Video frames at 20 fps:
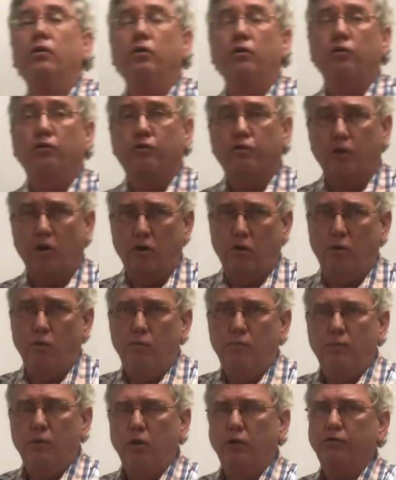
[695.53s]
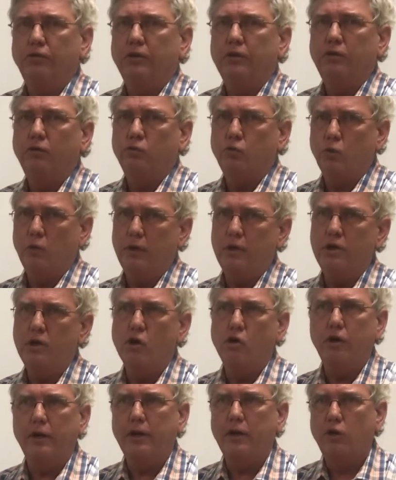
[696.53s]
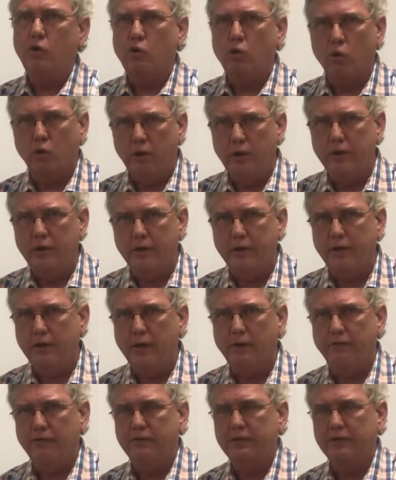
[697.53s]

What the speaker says: So music is written on a grid of